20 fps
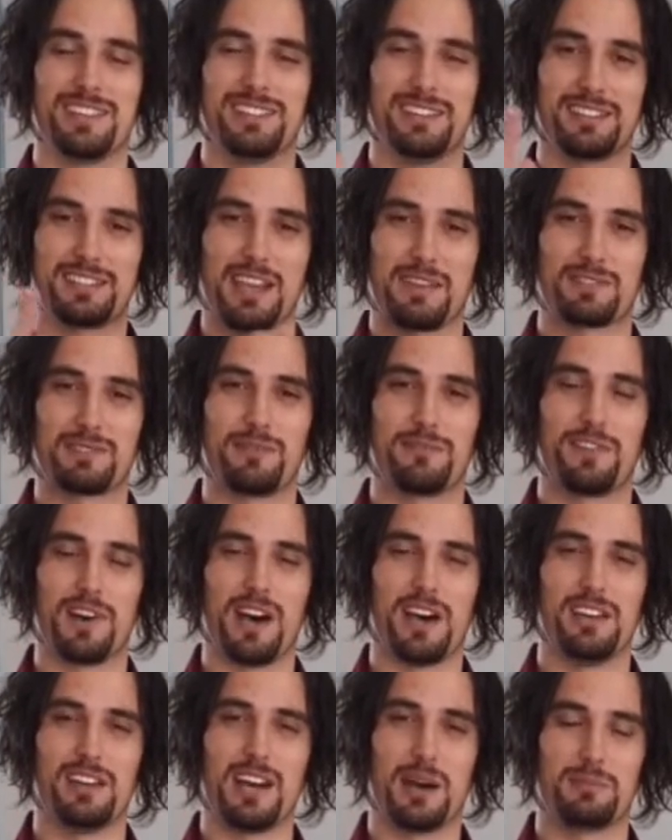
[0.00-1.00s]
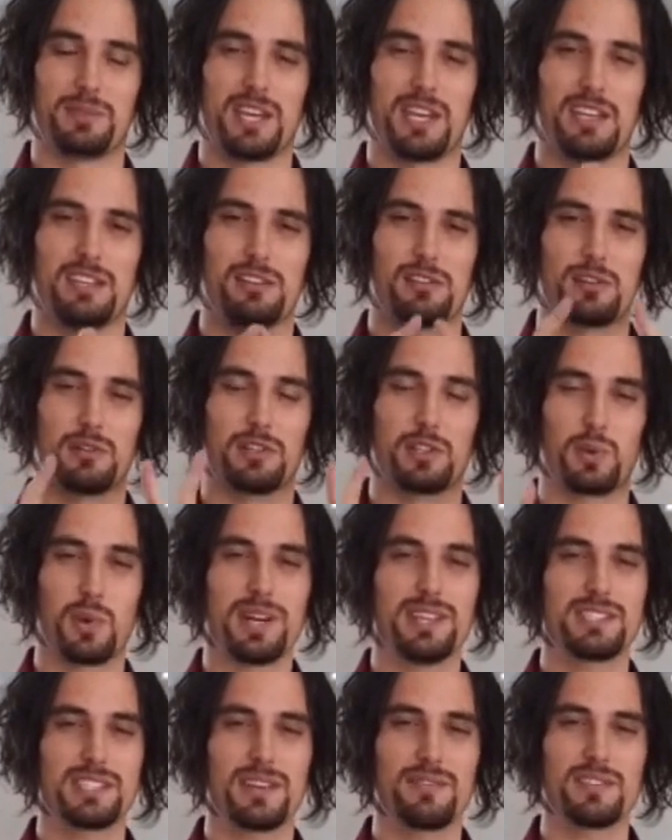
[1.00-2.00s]
Let's have some fun. I'm taking you through a
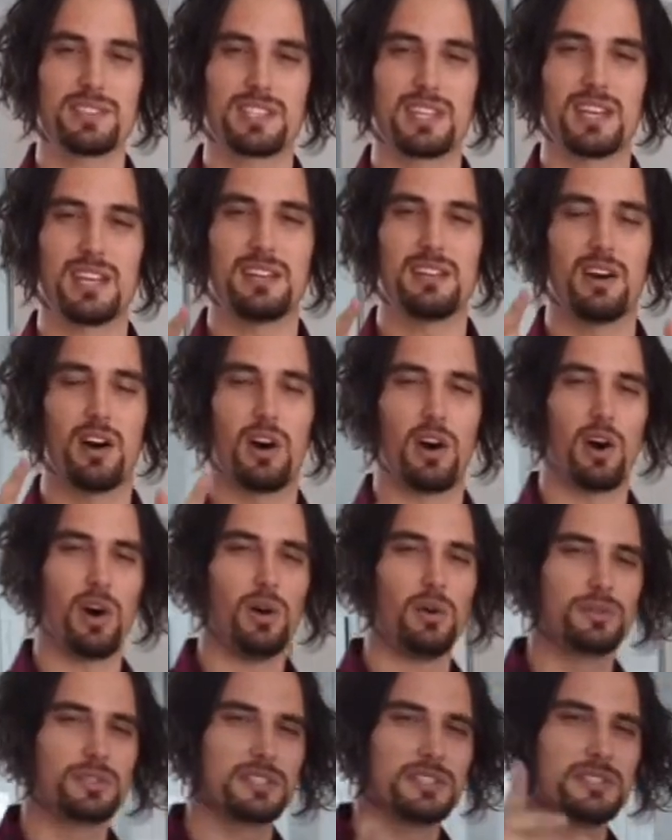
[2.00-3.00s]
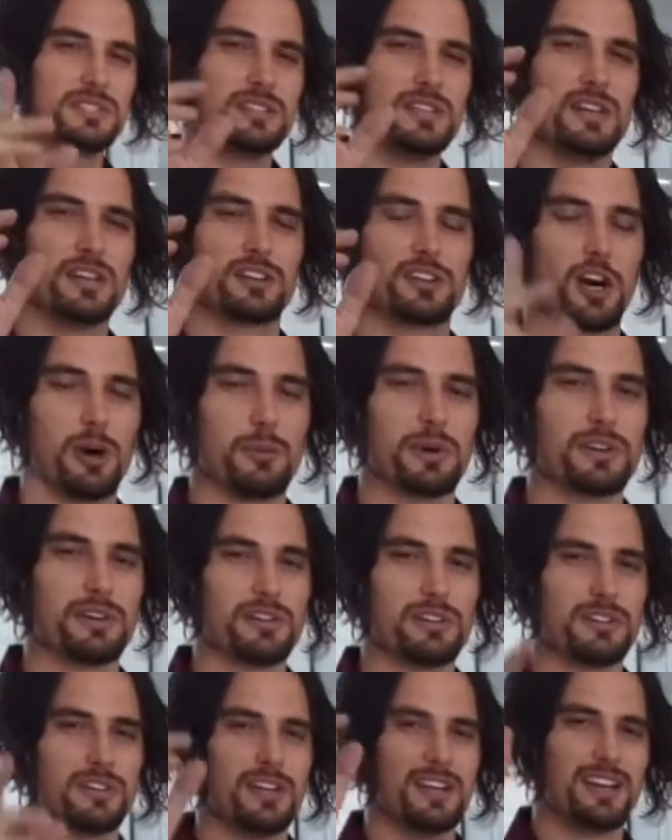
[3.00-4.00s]
twenty seventeen Holden
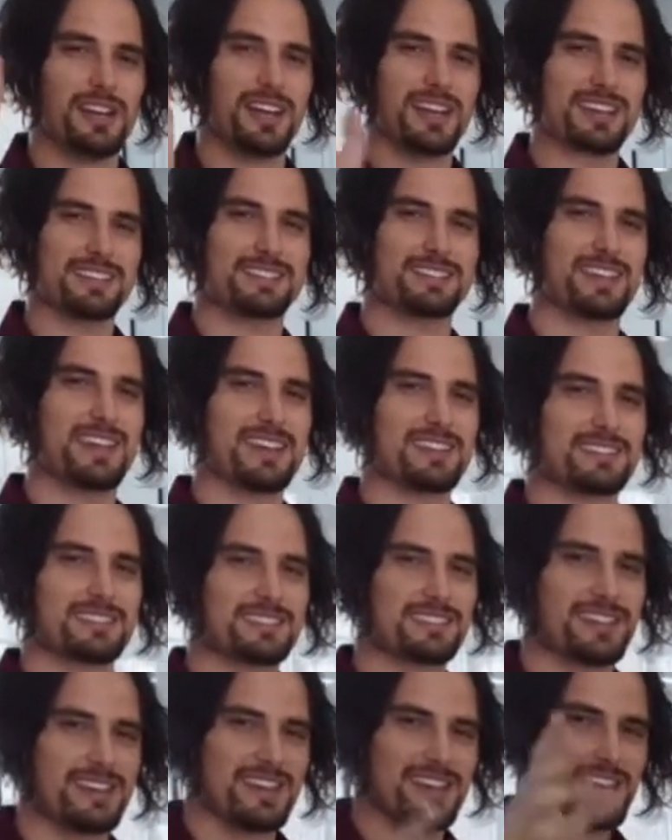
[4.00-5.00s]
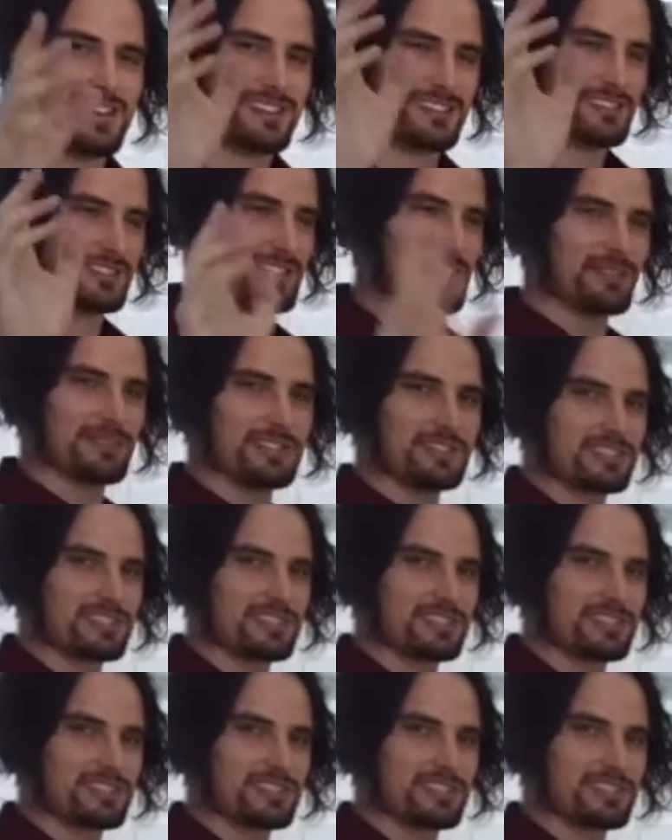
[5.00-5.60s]
Commodore S S Series